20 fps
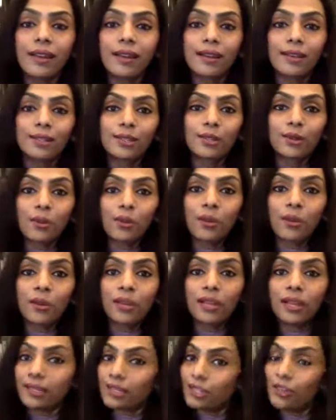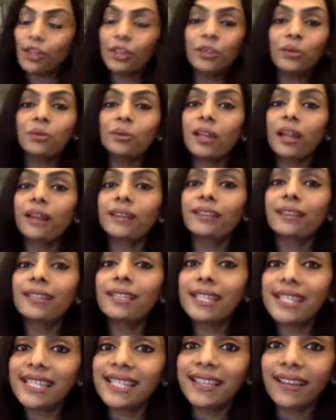So let's not do that
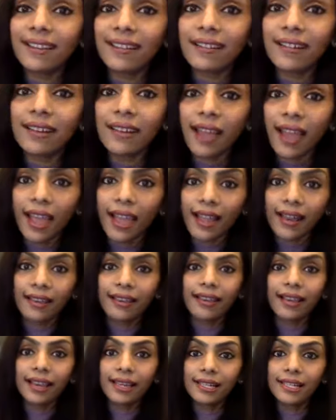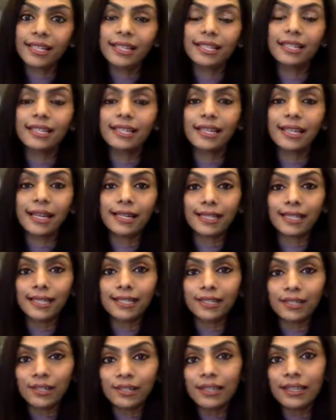this year, and let's
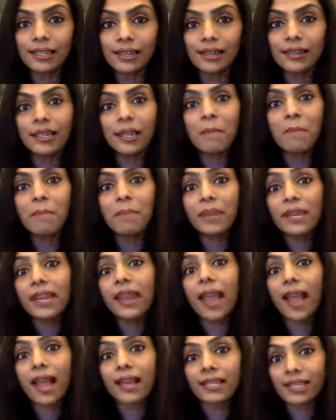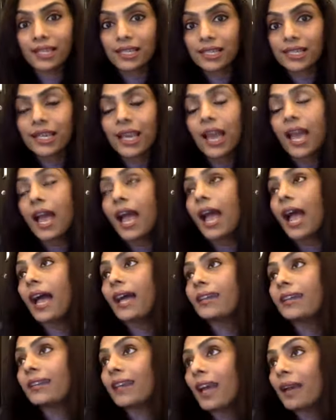really, really be at it.
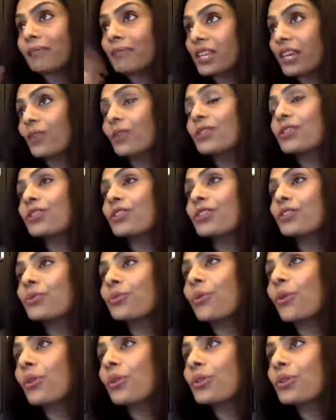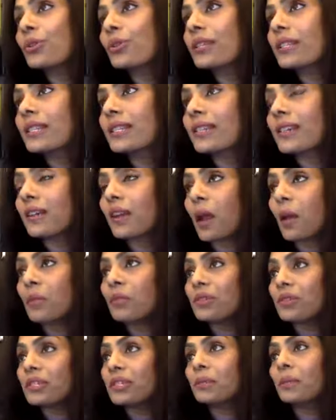And I'm talking to you also,
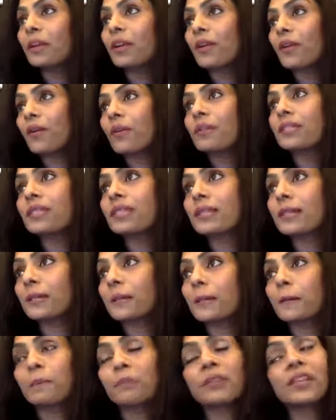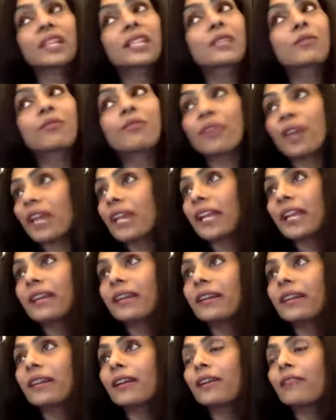Instagrammers, because it's very
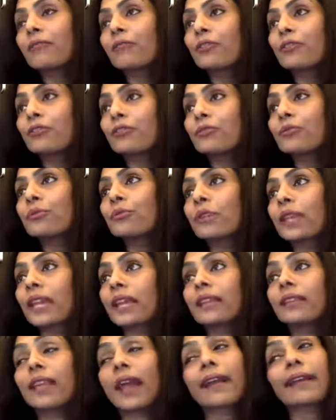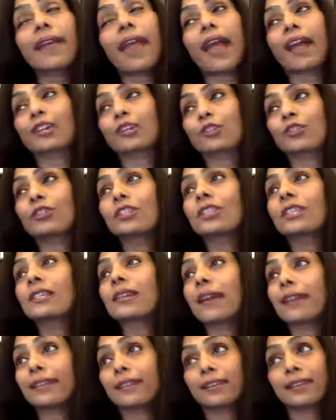critical for you to take that actions
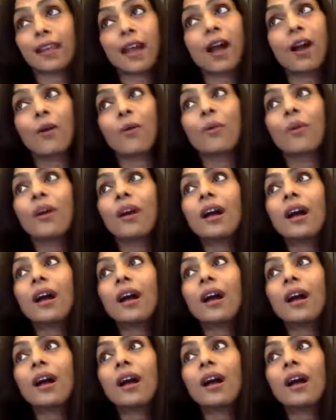right now.